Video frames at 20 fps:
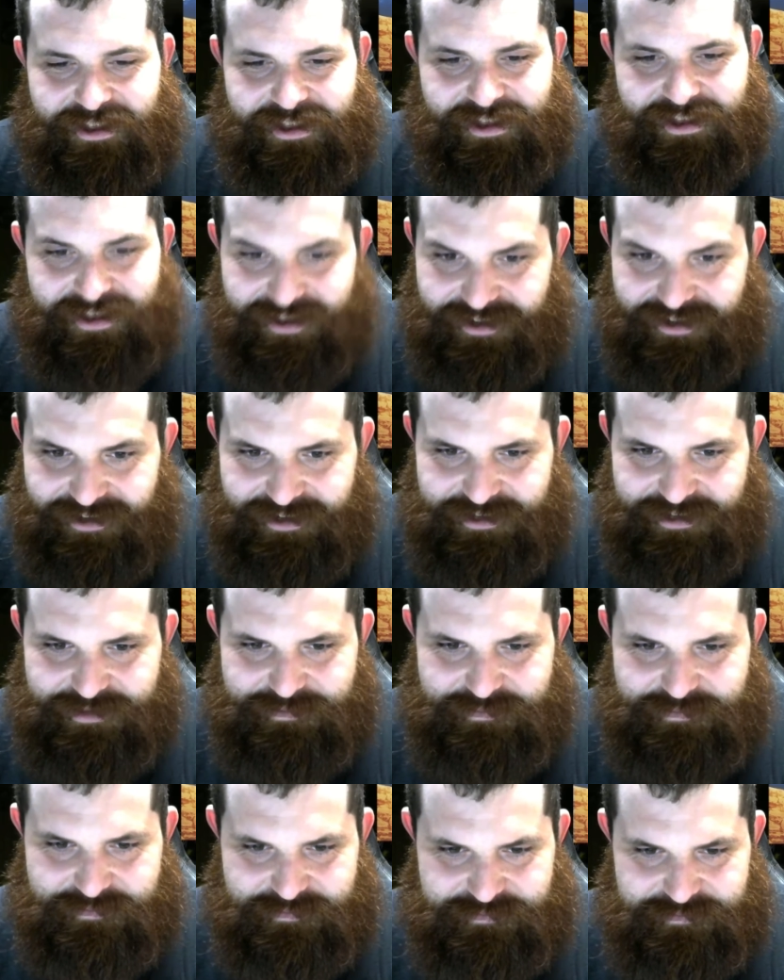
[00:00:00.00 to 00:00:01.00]

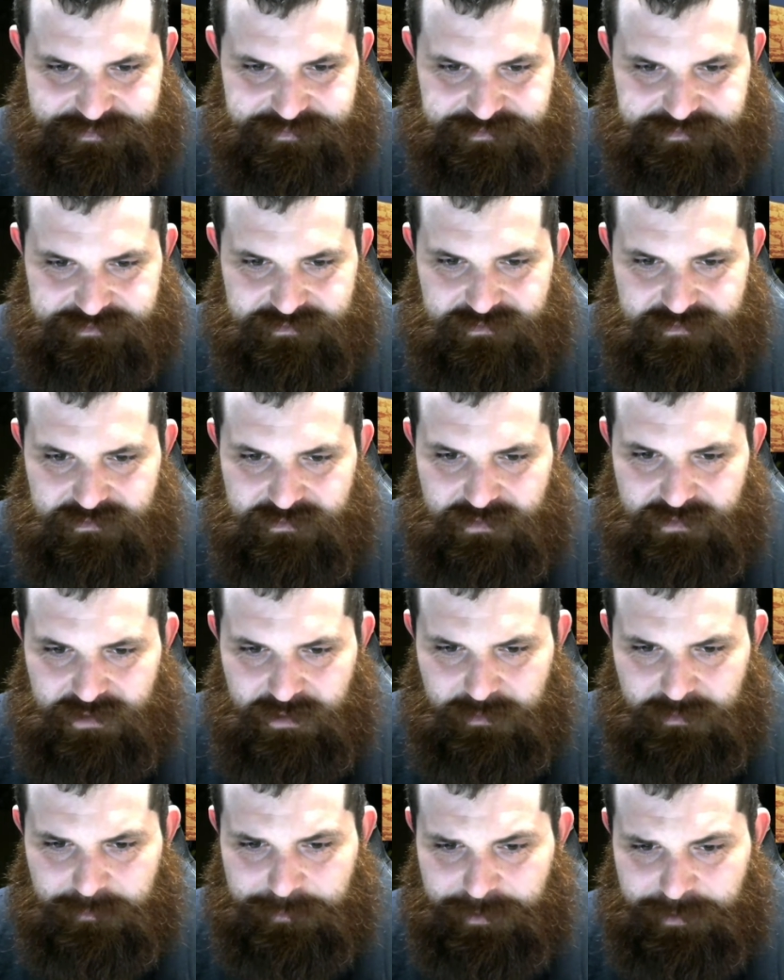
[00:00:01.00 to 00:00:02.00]

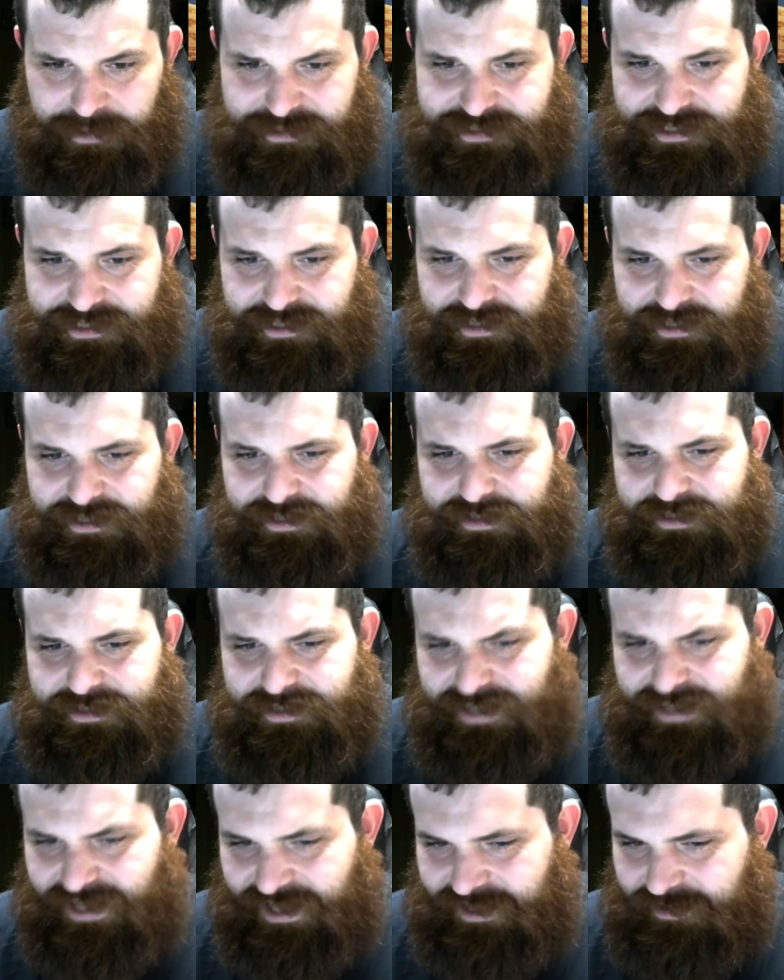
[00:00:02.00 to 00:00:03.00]
But
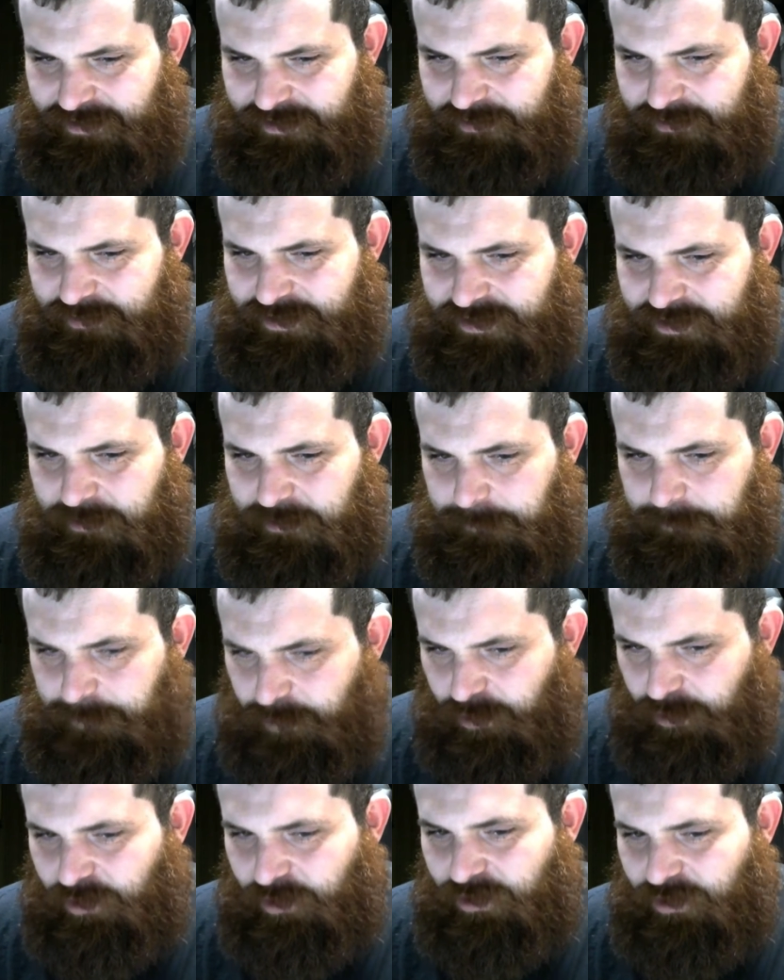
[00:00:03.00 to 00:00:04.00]
yeah, I mean the
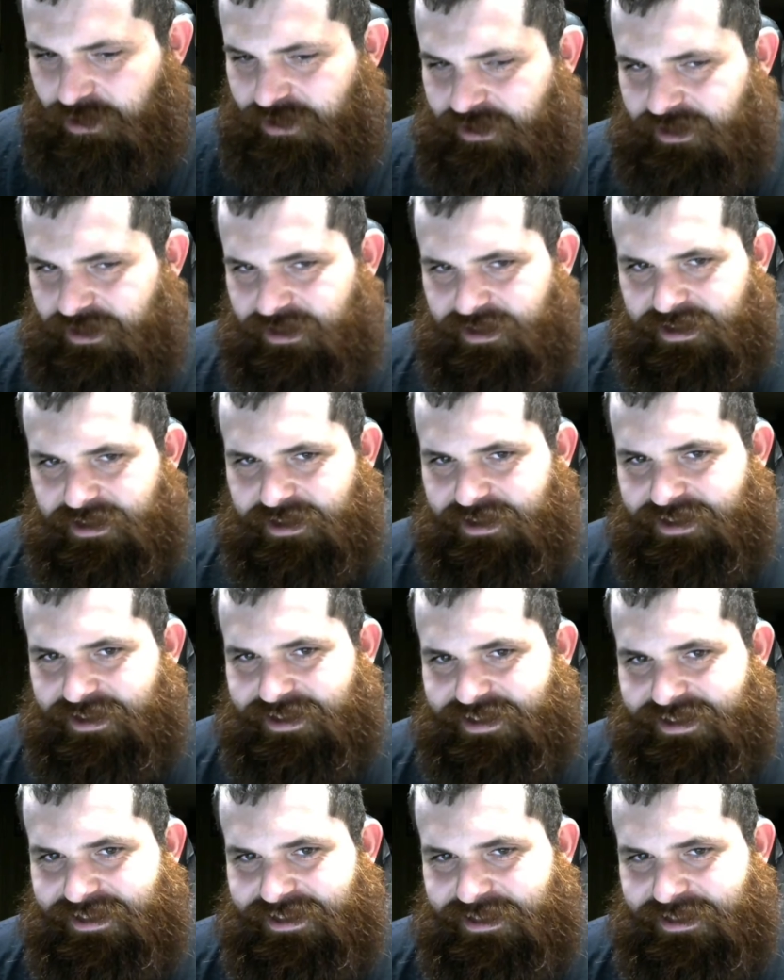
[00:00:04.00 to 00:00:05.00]
bull.
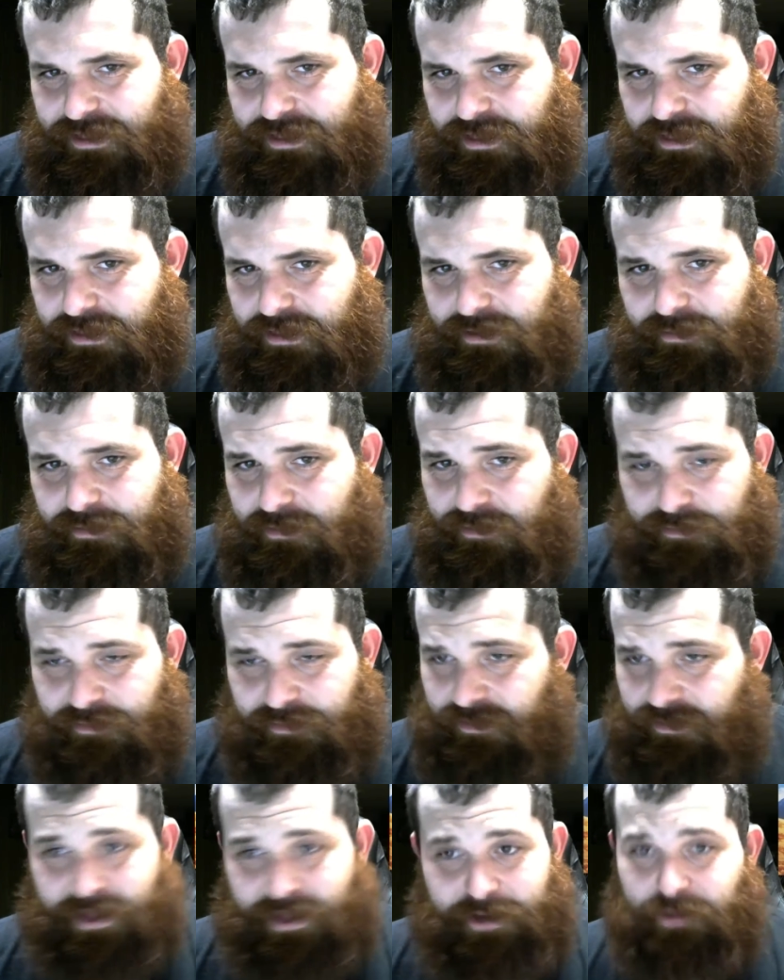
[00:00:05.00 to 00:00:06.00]
I
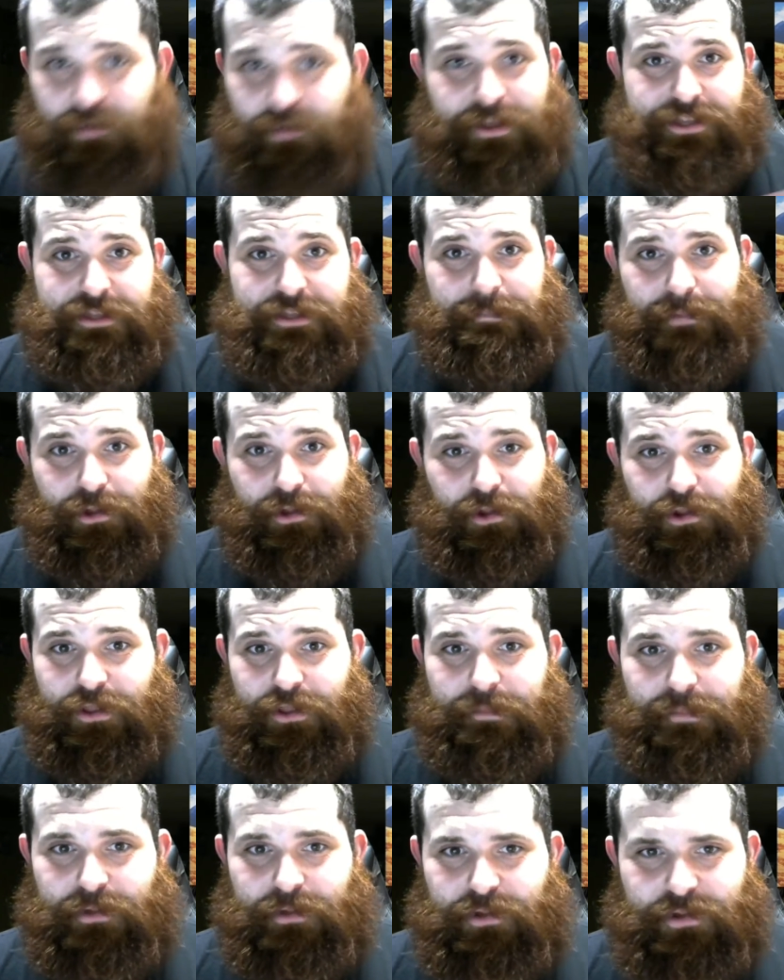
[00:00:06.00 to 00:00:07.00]
don't like the bull.
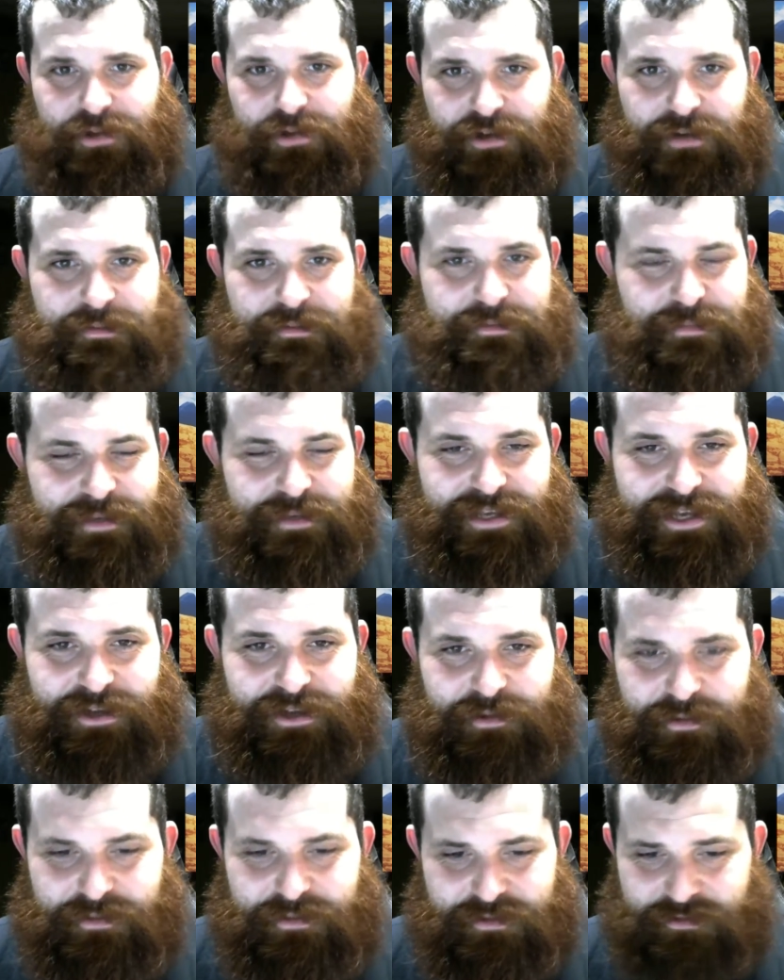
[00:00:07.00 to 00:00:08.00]
The bull creeps me
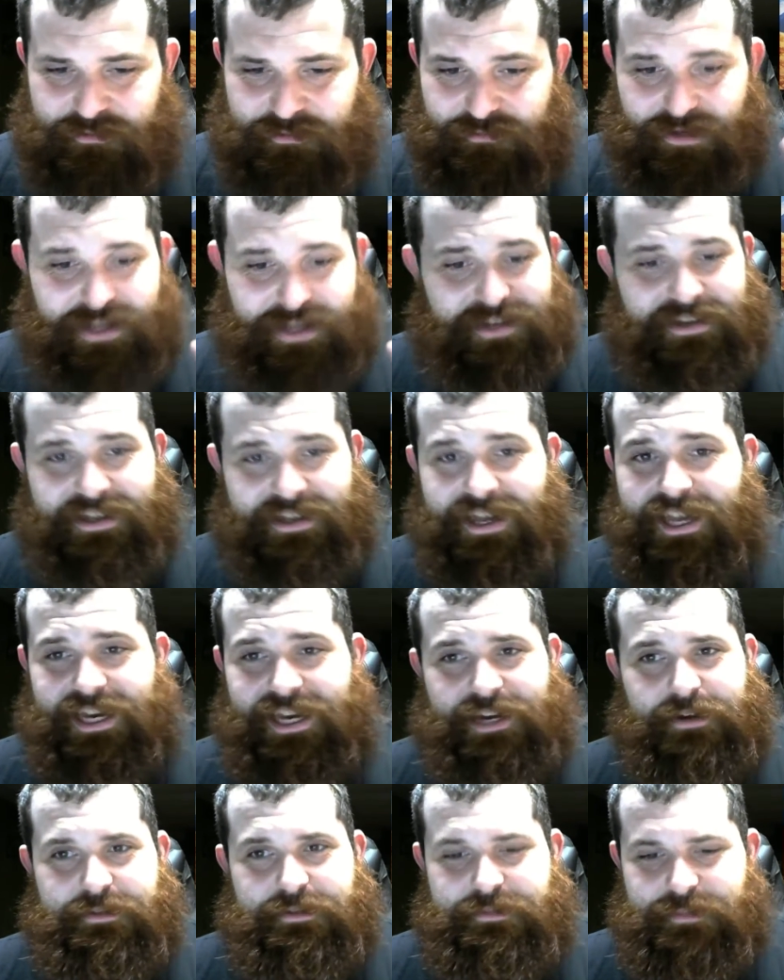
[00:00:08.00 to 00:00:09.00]
out. The Ren guy
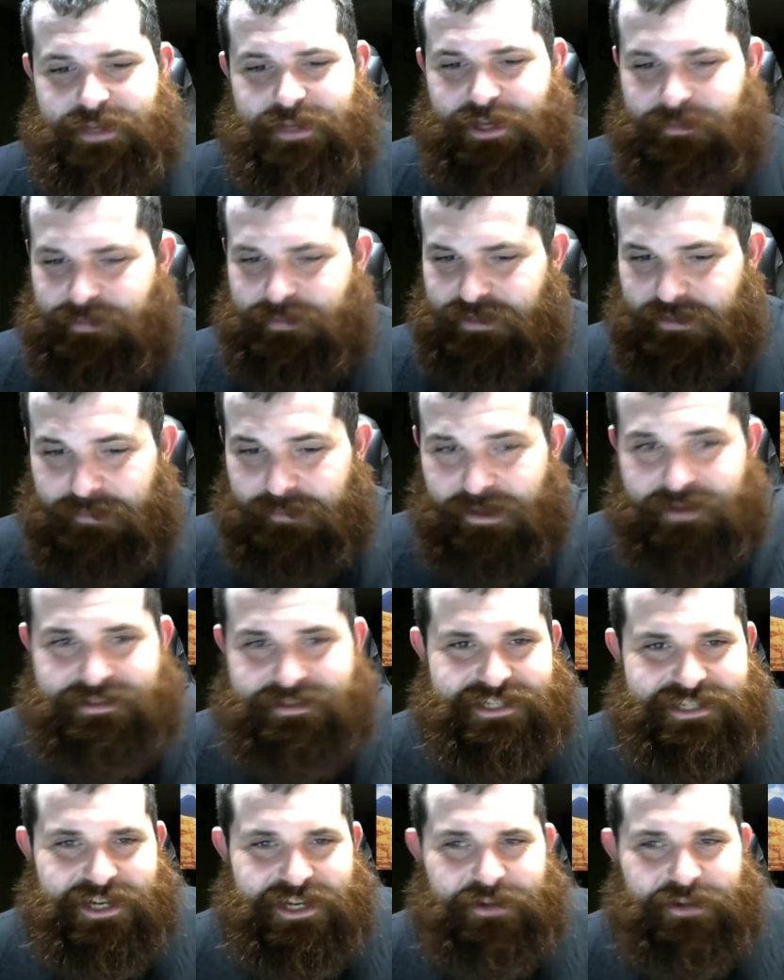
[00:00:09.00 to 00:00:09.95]
creeps me out. But they balance it out